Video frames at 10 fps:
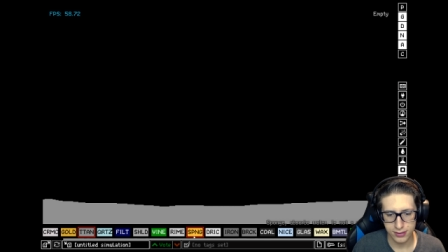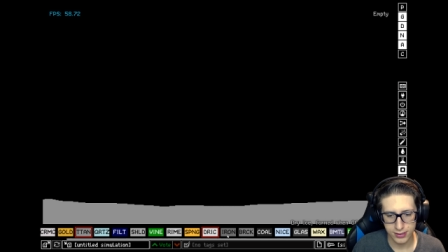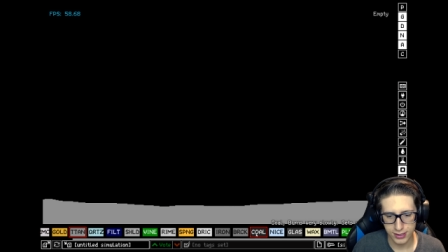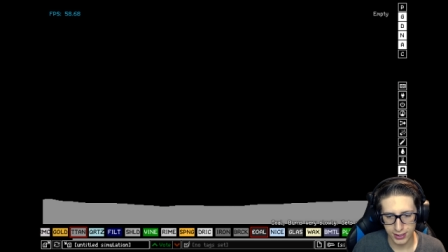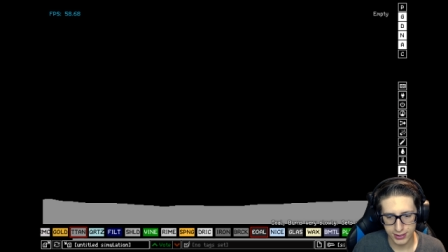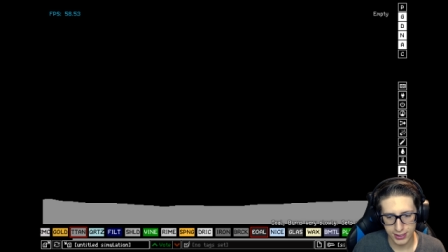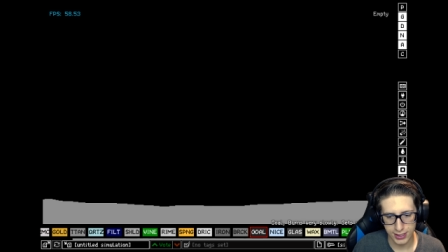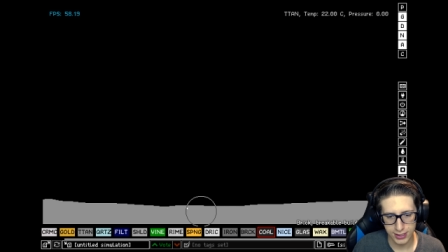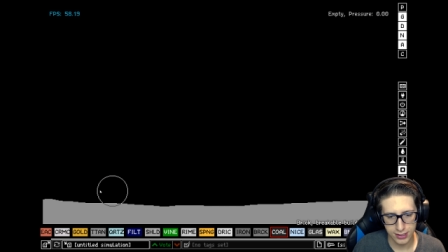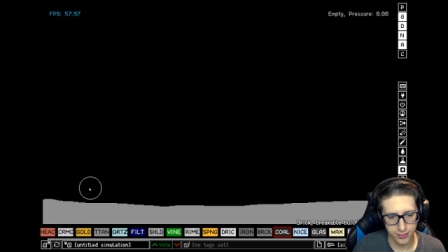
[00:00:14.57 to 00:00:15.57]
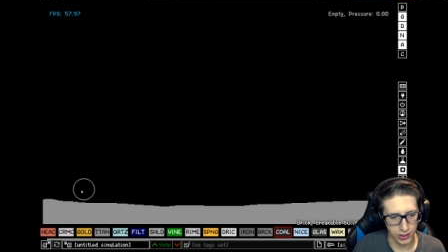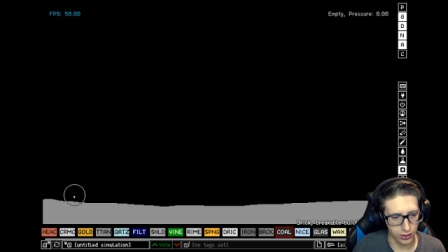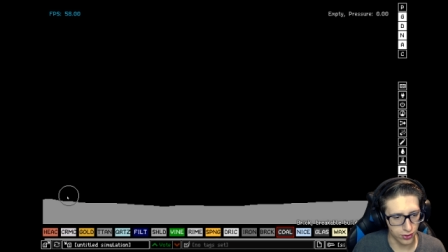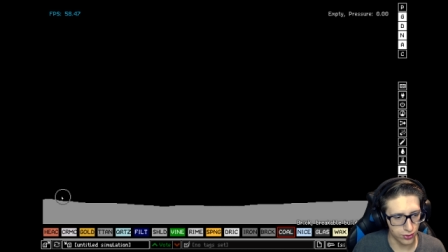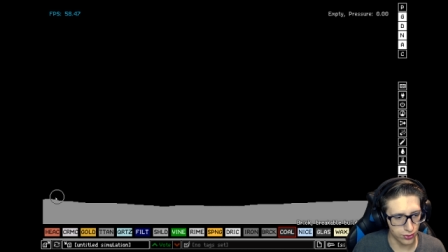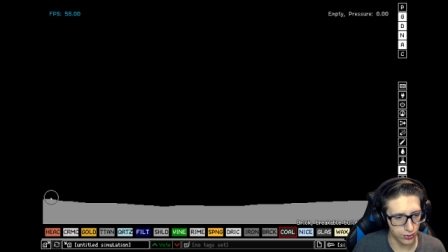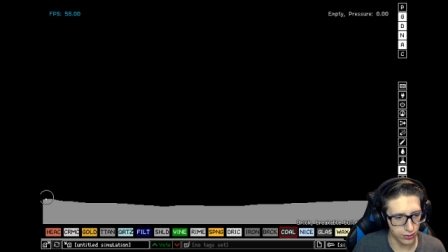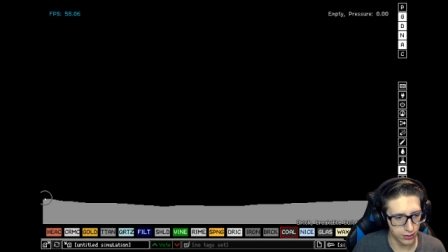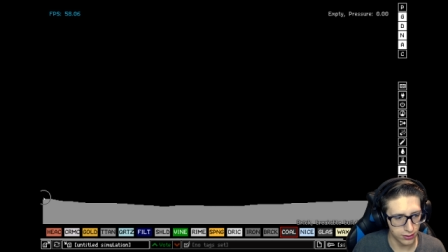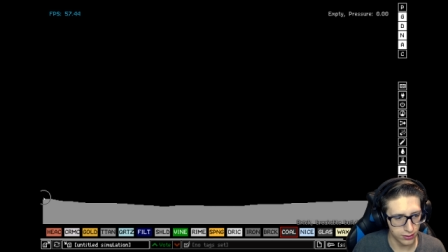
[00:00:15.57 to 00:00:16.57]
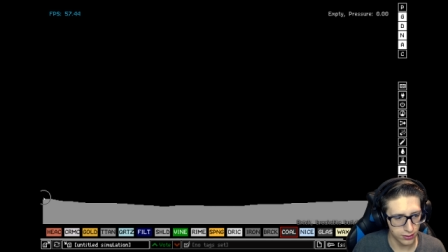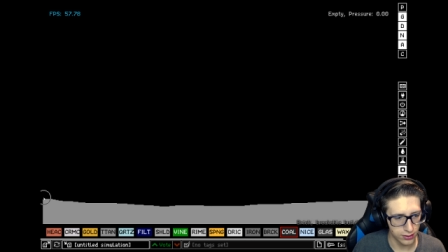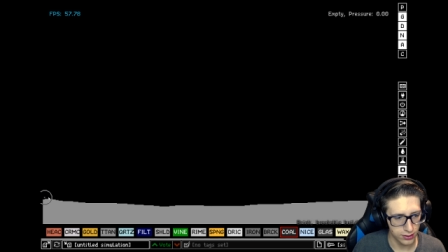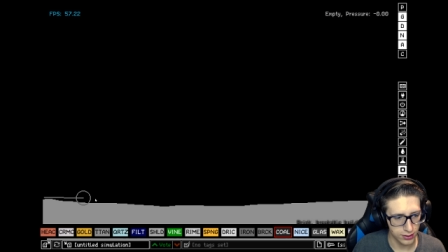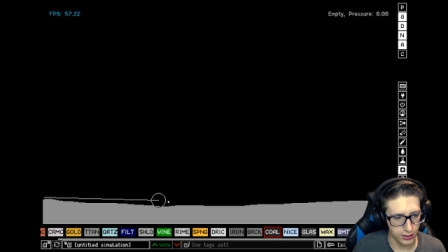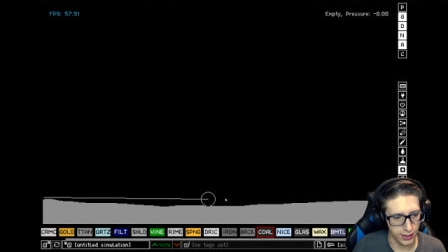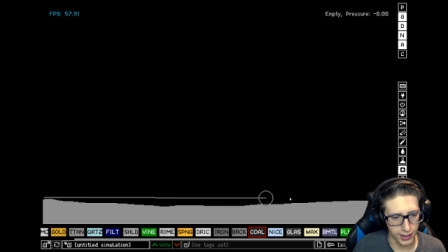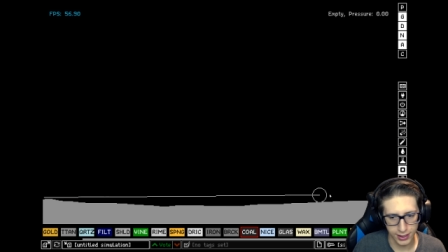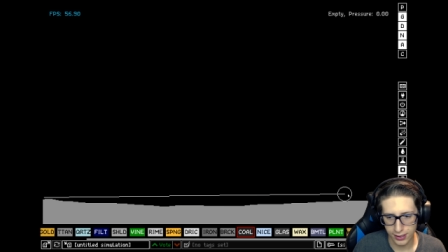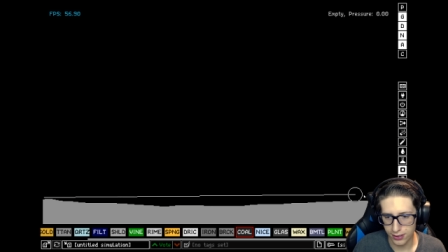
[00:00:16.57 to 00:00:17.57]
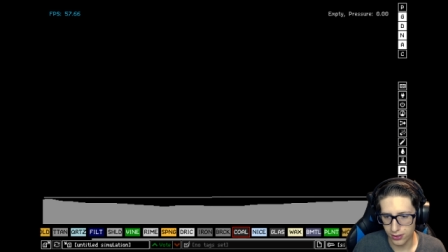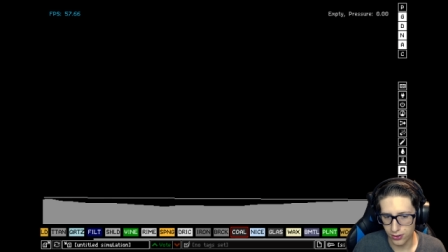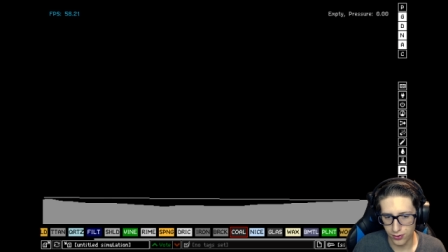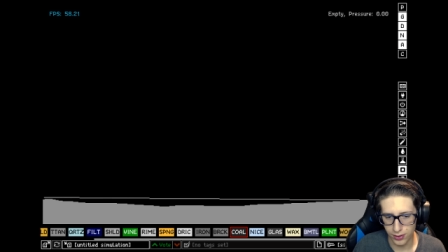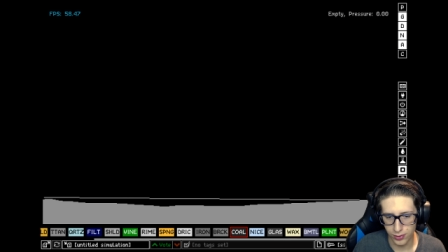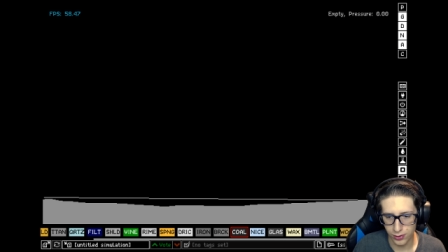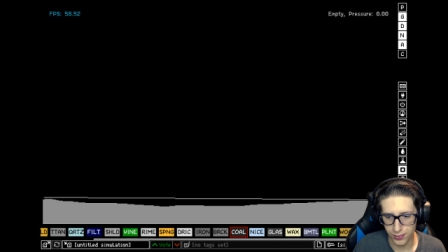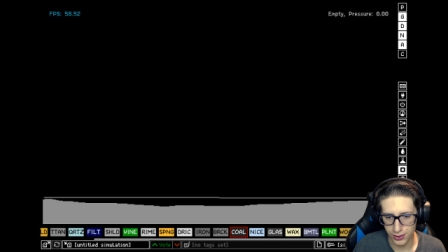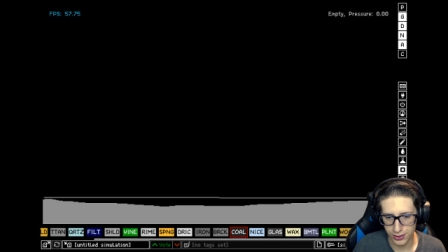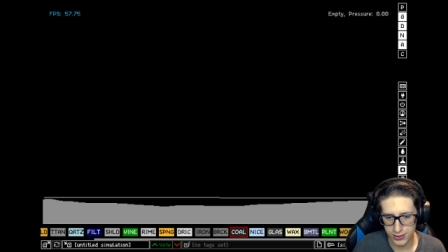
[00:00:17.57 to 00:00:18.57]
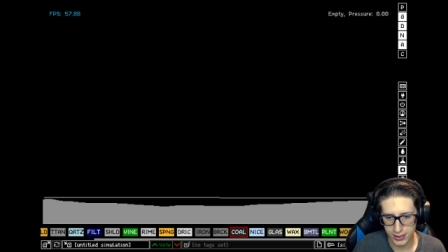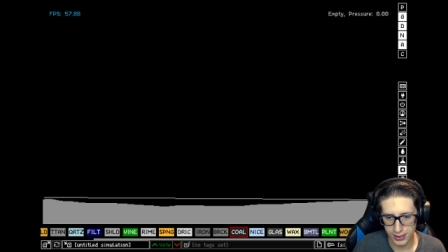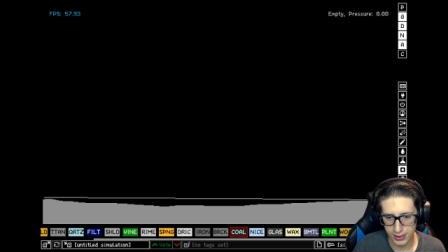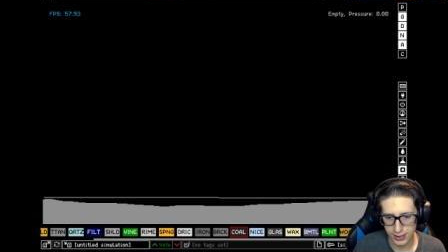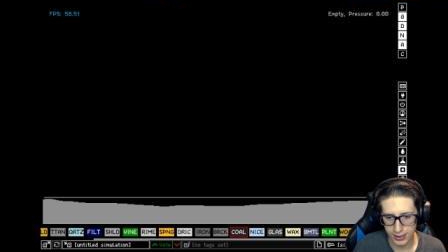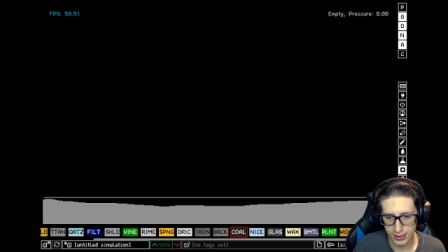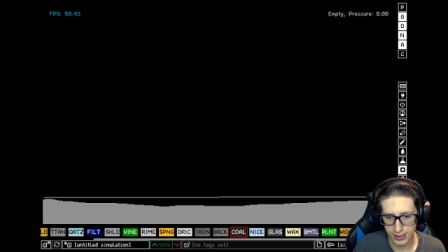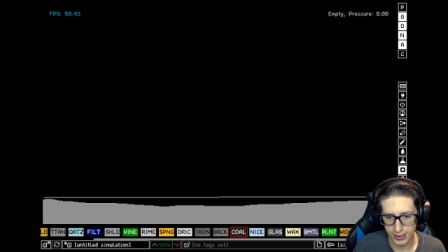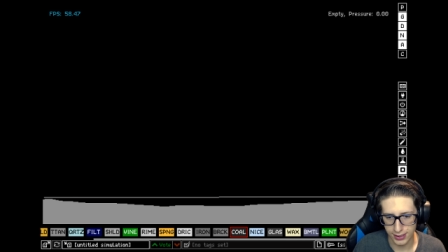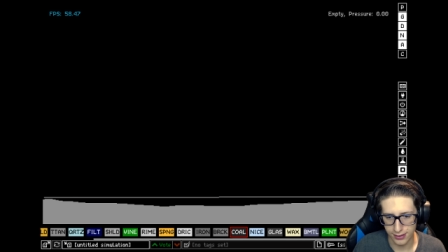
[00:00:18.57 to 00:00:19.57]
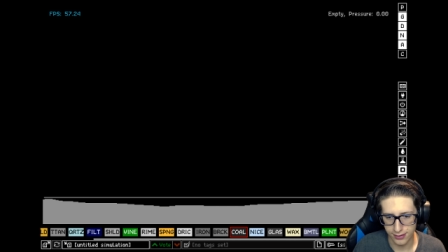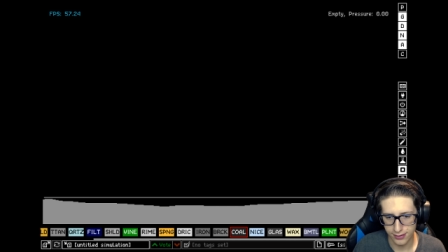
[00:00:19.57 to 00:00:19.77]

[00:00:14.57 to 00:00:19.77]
titanium and coal like a normal person. God.